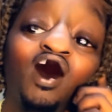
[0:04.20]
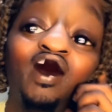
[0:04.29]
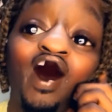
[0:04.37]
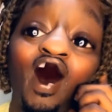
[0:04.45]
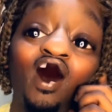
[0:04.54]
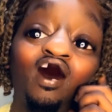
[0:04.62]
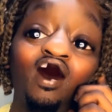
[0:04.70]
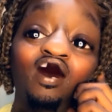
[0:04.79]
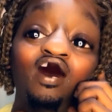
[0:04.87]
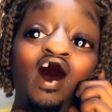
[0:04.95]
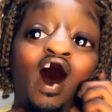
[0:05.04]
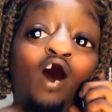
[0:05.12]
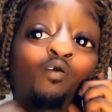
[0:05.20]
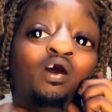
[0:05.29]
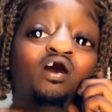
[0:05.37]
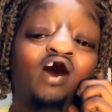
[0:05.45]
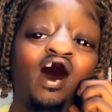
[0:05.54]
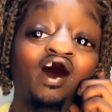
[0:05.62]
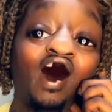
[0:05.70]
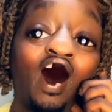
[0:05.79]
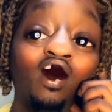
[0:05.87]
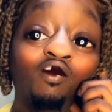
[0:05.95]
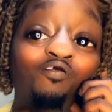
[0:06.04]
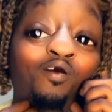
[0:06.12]
down here in the house. We just
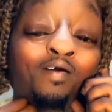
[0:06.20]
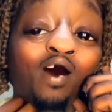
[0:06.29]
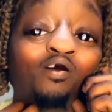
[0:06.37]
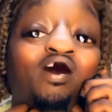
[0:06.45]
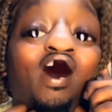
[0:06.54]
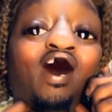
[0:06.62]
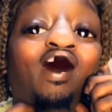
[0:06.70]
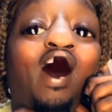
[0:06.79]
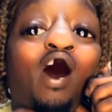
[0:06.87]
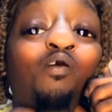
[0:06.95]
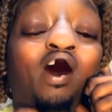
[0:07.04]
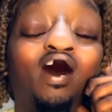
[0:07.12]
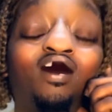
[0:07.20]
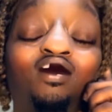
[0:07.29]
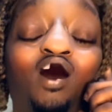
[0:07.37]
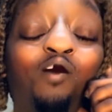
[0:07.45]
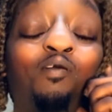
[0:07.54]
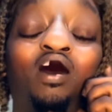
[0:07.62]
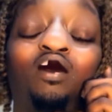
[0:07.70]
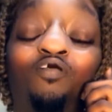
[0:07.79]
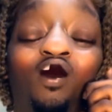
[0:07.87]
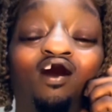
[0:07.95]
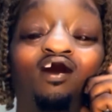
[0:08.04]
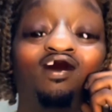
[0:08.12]
got here from our day and all. We had so much
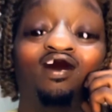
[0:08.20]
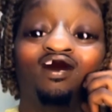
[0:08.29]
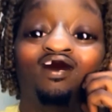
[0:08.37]
fun.